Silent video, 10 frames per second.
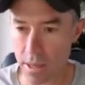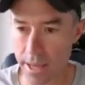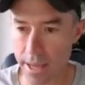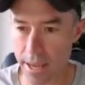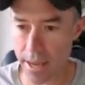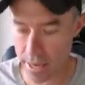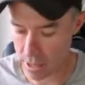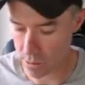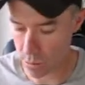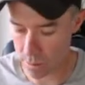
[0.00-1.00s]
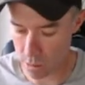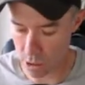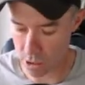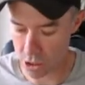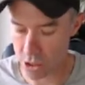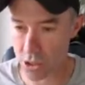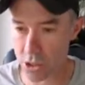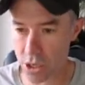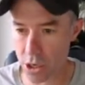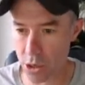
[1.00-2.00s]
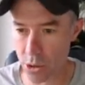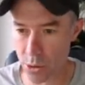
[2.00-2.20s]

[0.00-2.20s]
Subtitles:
and we might just go